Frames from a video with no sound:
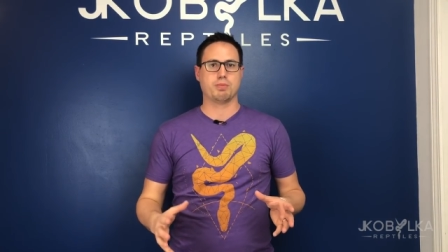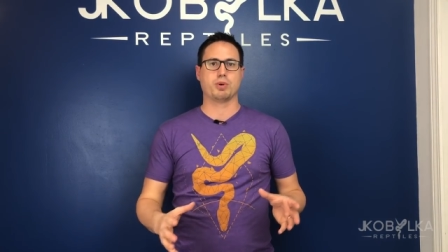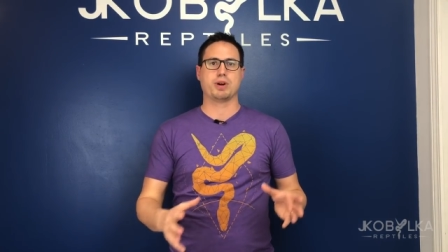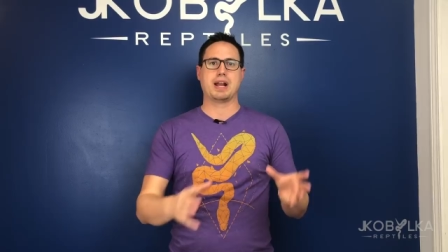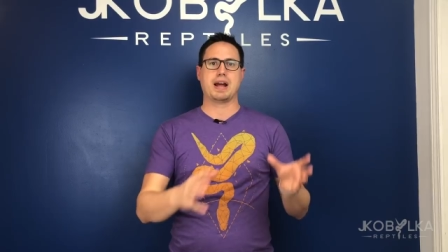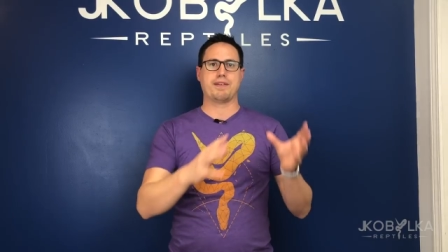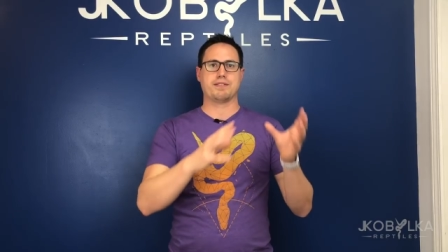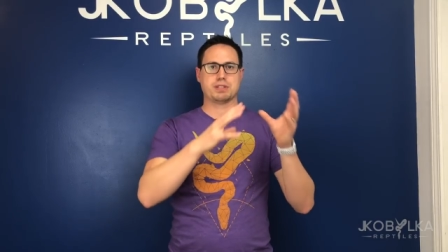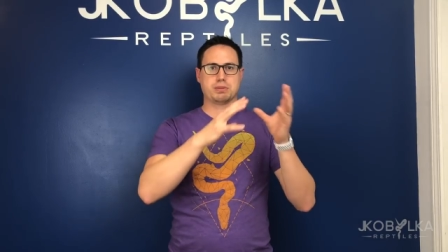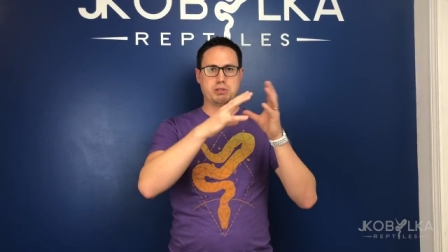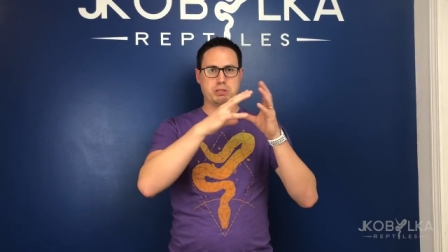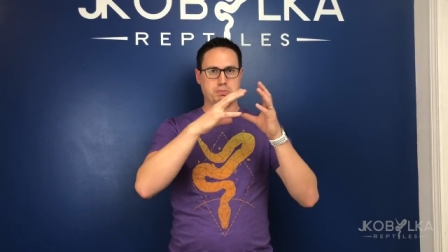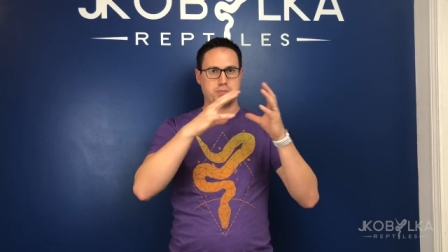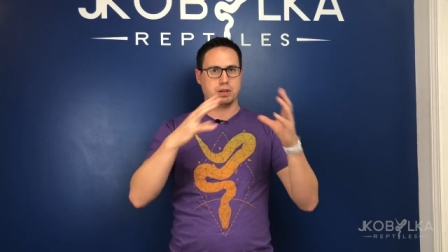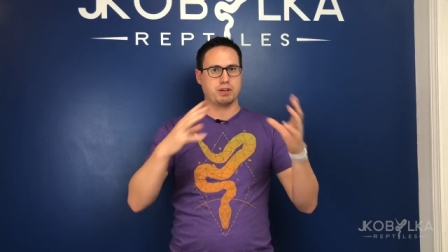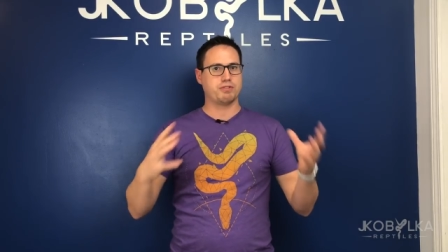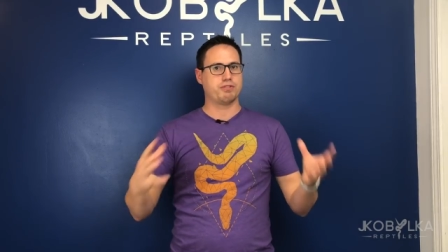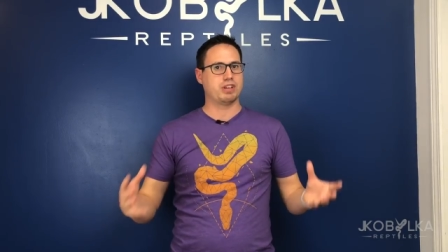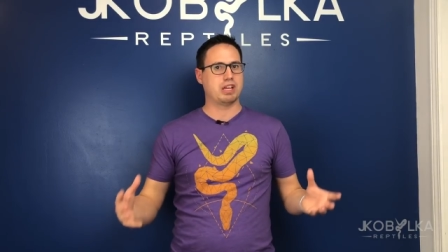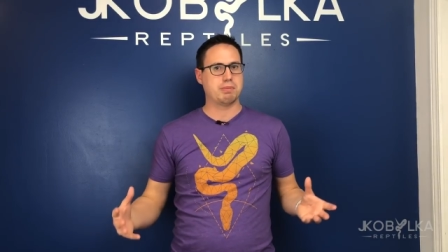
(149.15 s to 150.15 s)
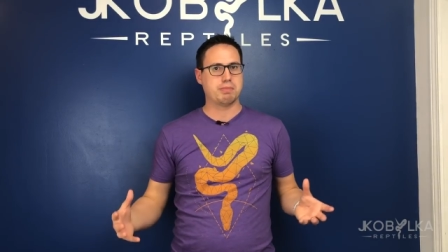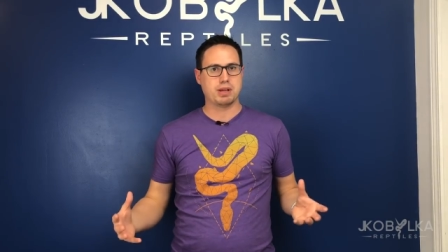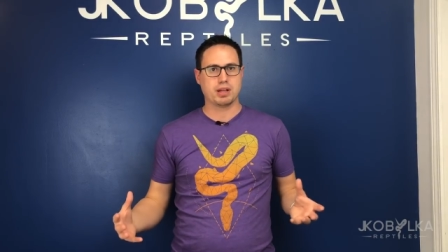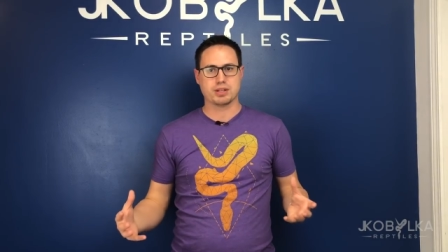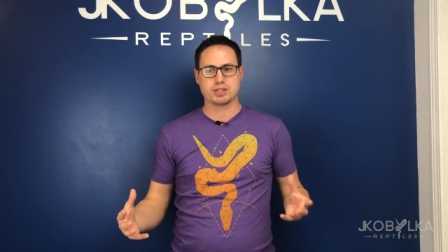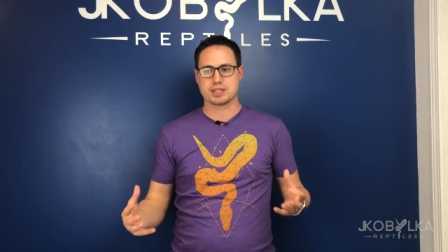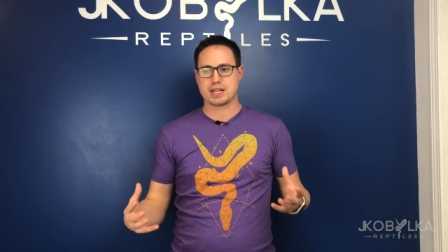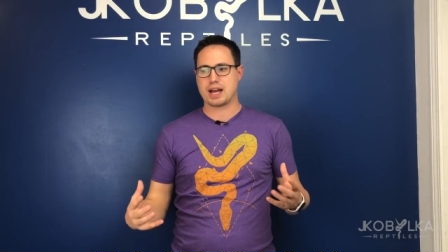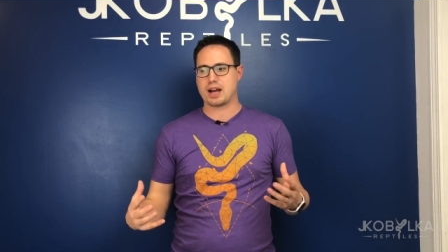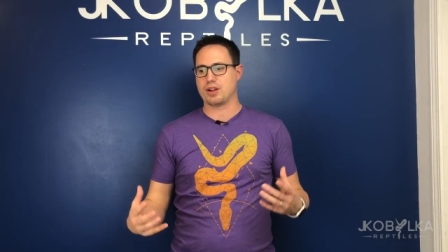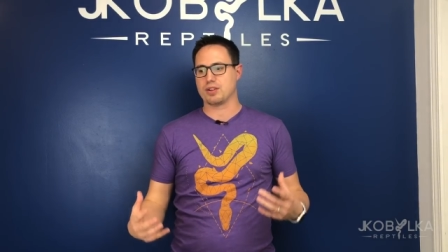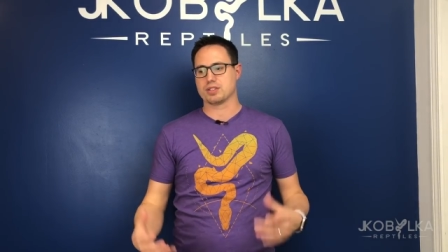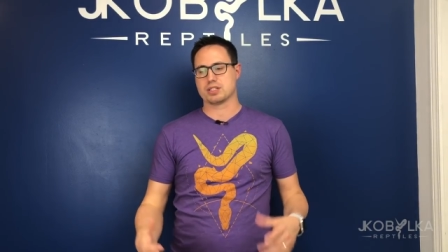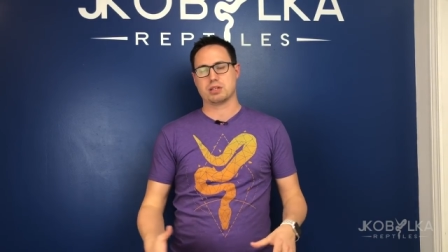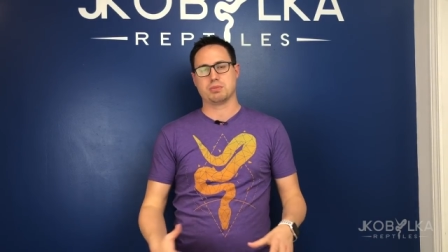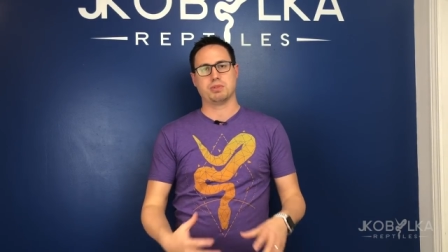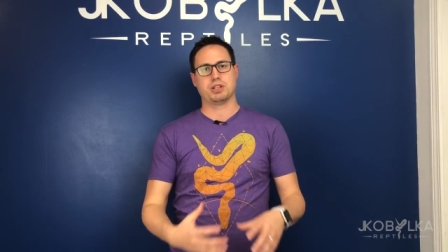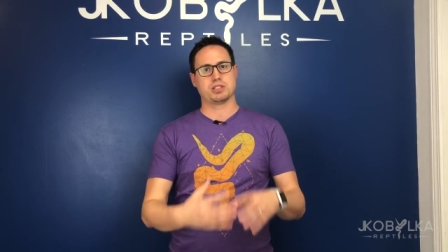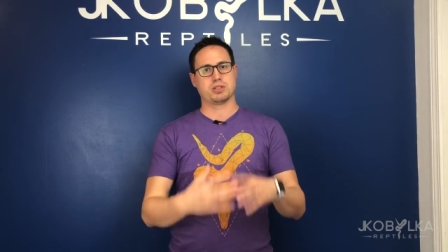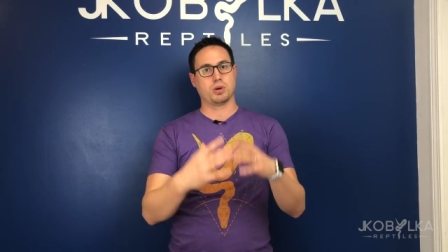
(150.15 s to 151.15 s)
We're gonna have some of these big females out,
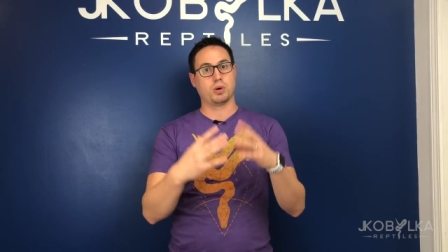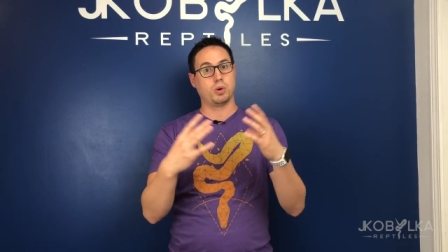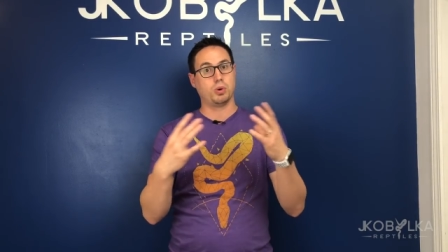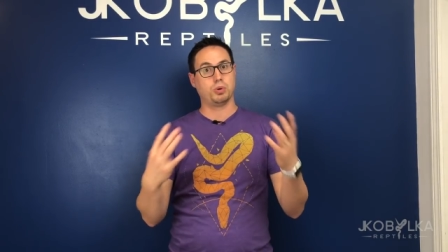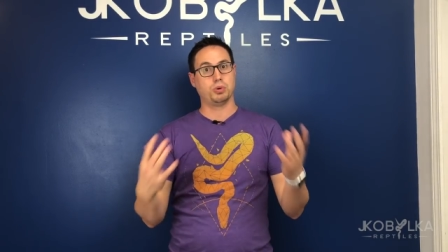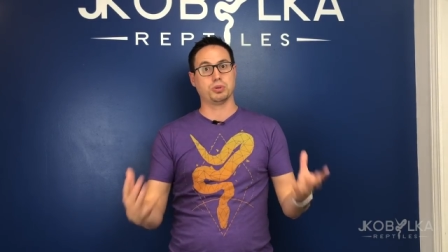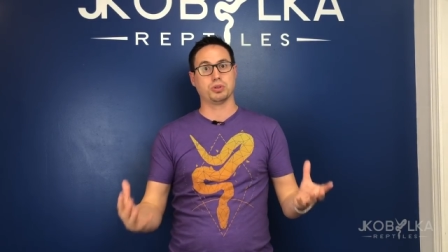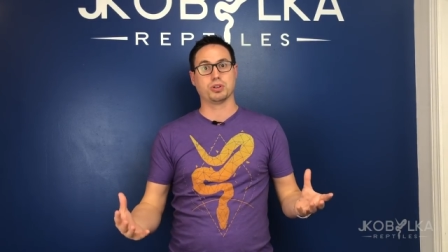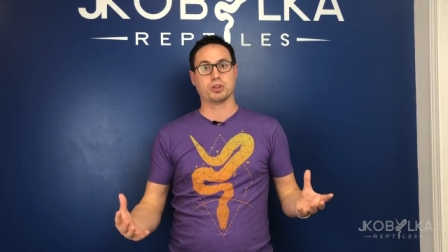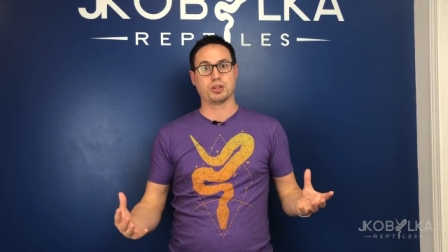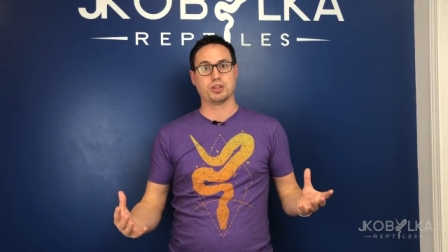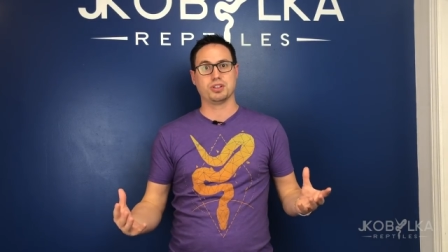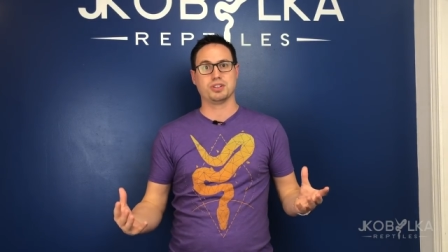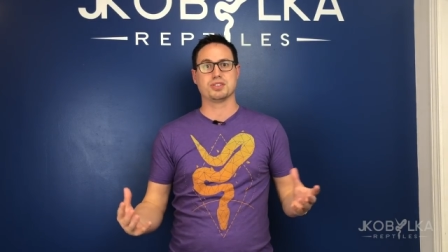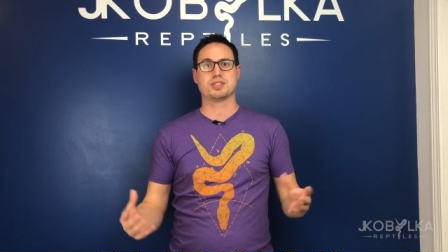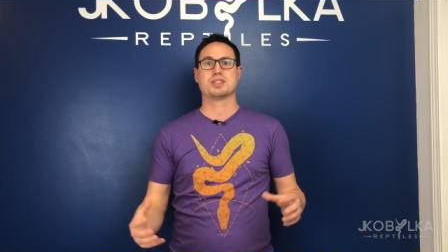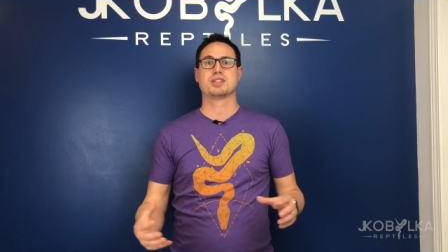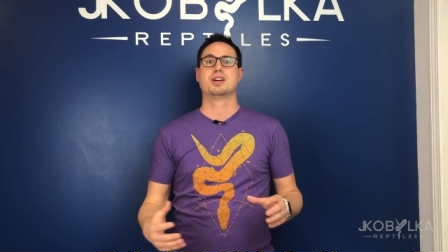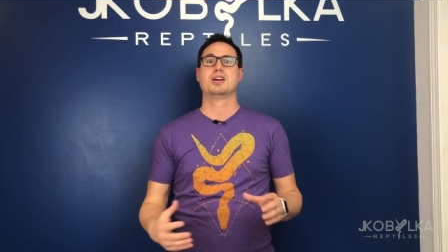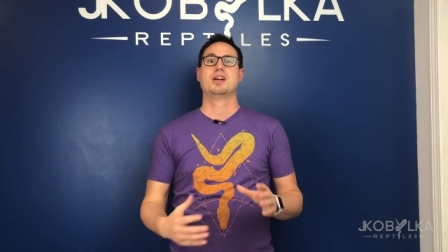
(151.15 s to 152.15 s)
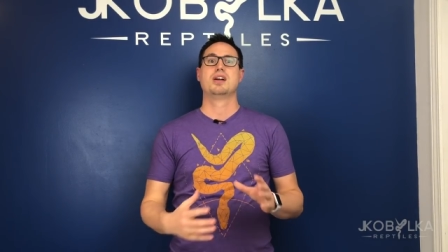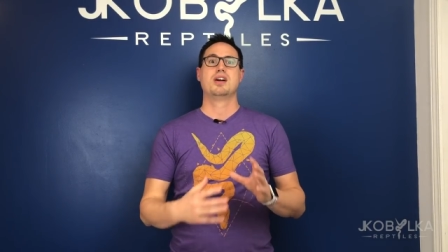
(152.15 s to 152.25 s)
some of these old girls.